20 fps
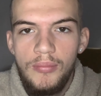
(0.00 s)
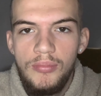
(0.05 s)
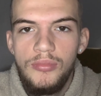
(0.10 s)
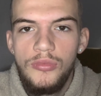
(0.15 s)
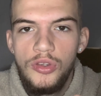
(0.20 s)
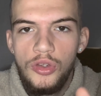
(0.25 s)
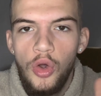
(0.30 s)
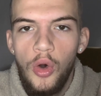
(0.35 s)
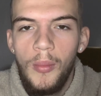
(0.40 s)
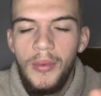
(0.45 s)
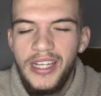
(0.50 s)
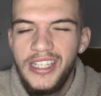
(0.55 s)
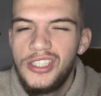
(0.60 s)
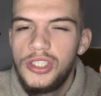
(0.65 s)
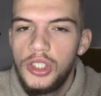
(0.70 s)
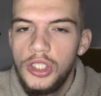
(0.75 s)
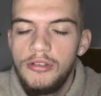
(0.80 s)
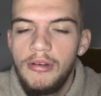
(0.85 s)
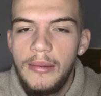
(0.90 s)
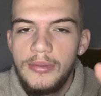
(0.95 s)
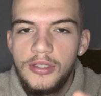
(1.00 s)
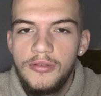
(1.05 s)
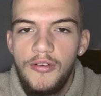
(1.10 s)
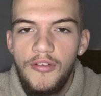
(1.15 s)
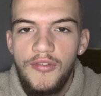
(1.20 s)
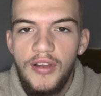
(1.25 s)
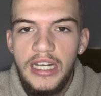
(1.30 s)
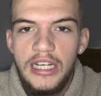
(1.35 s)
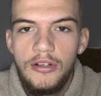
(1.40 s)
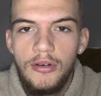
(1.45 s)
Normally 2 reps off of
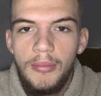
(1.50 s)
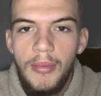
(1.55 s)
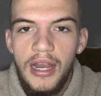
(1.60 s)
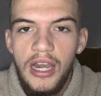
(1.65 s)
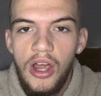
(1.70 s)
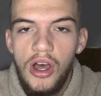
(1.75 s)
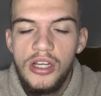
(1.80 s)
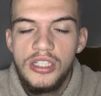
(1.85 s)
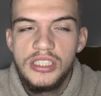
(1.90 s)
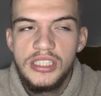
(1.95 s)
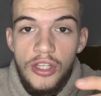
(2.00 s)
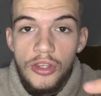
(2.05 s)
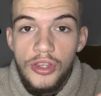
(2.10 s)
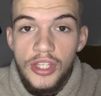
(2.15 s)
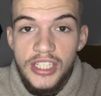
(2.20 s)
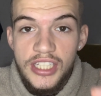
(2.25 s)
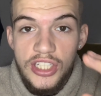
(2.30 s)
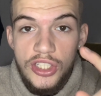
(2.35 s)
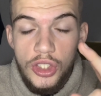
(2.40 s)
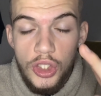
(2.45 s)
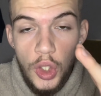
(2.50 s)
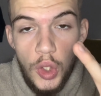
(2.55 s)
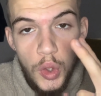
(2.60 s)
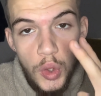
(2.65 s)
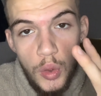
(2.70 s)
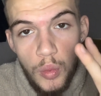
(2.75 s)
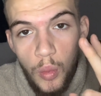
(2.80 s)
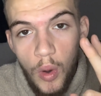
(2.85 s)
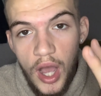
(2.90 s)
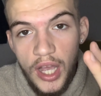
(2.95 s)
failure on my last set. This is
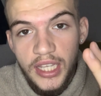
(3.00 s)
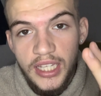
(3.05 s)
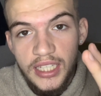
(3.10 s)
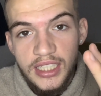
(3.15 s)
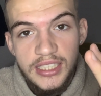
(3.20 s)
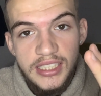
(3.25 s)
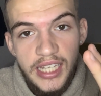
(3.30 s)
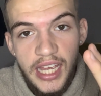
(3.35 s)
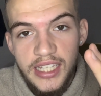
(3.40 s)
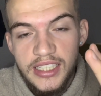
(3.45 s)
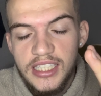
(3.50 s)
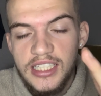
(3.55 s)
2 working sets.